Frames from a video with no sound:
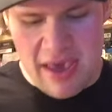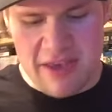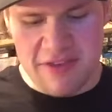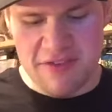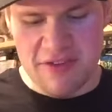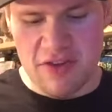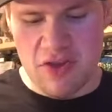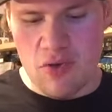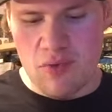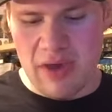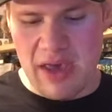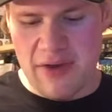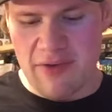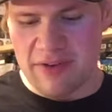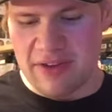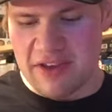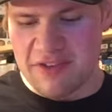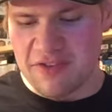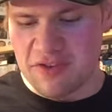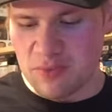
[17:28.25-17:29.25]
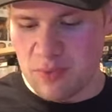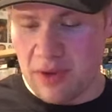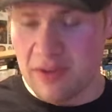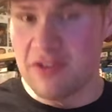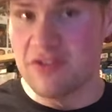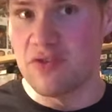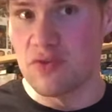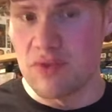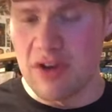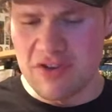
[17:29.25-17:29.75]
is the UK release as well.
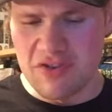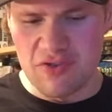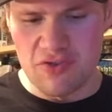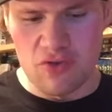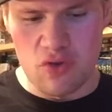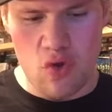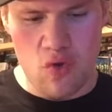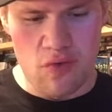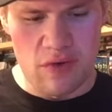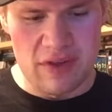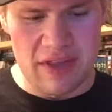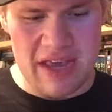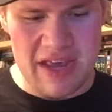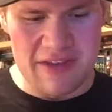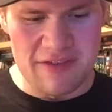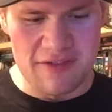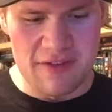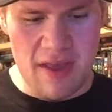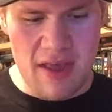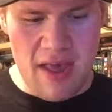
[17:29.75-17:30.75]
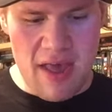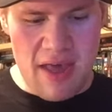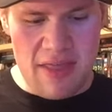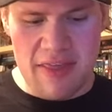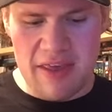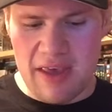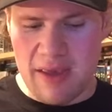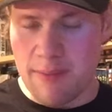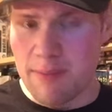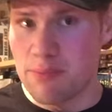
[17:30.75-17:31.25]
This is a Region 2 release.
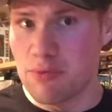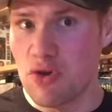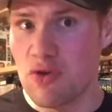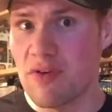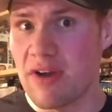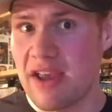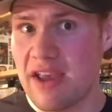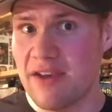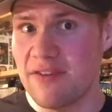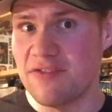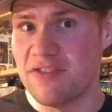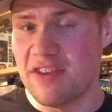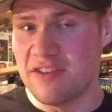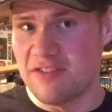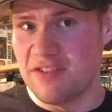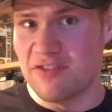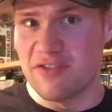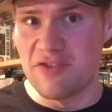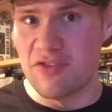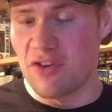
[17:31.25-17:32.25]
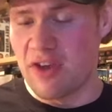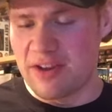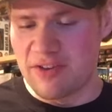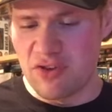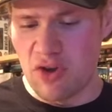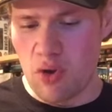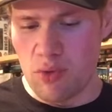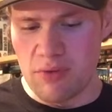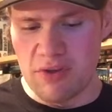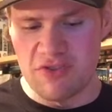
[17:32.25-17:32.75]
The Blu-ray of this is like
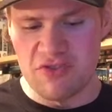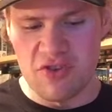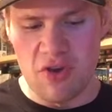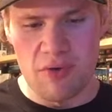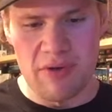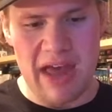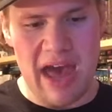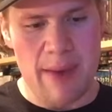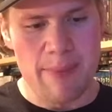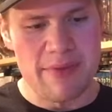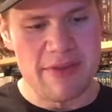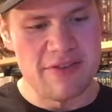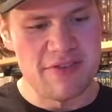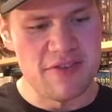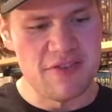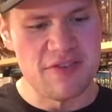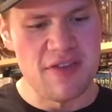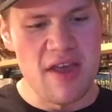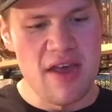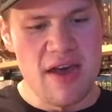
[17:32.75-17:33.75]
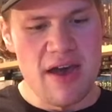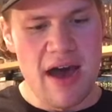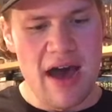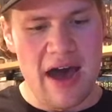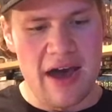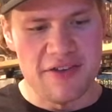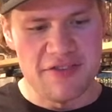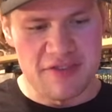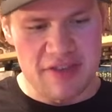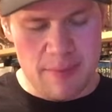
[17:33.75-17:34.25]
totally sold out, but this is
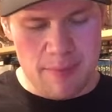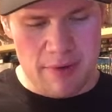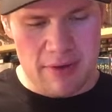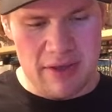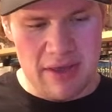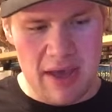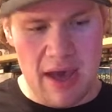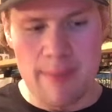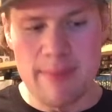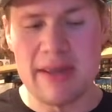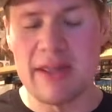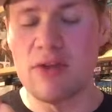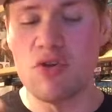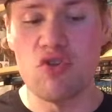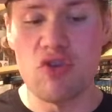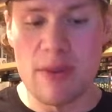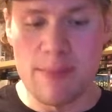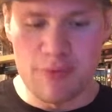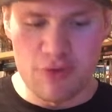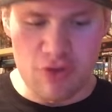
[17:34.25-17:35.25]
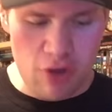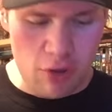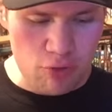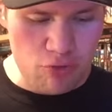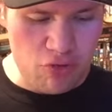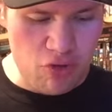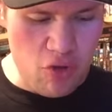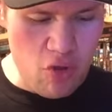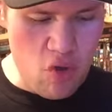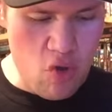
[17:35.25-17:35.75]
Creepshow
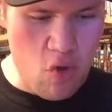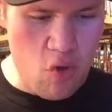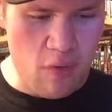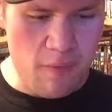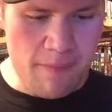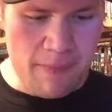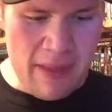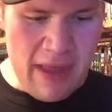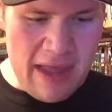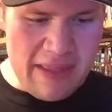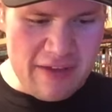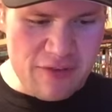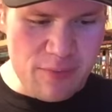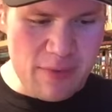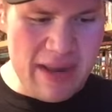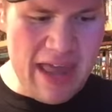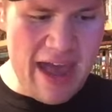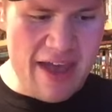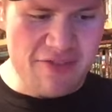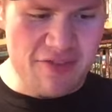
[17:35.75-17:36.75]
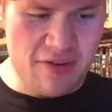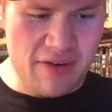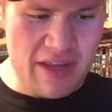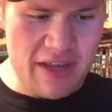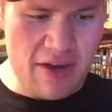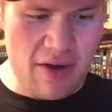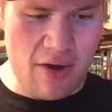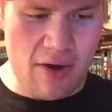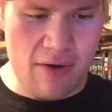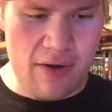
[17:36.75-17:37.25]
2. And this one has on
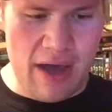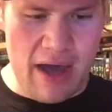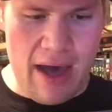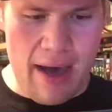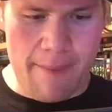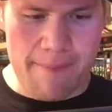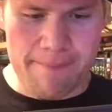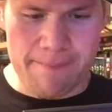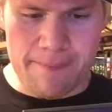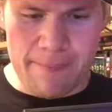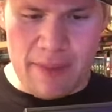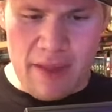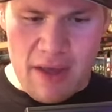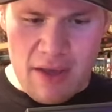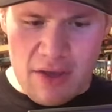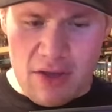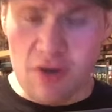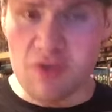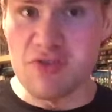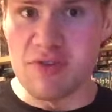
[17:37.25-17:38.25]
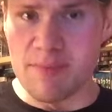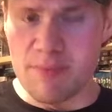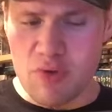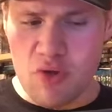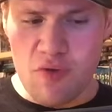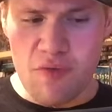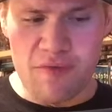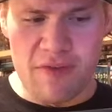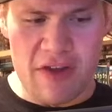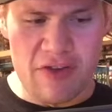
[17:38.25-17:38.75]
here, you know, some
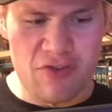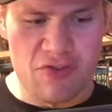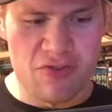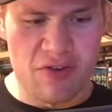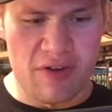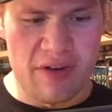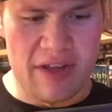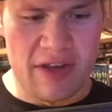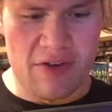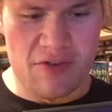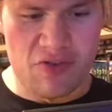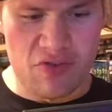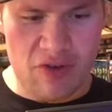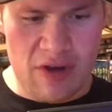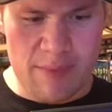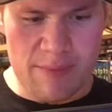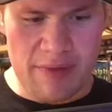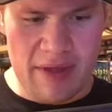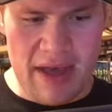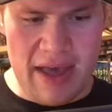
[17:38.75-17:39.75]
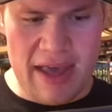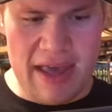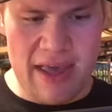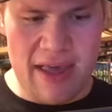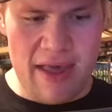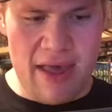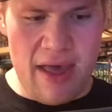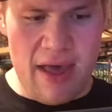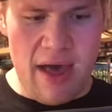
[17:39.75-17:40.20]
new features on here. Screenplay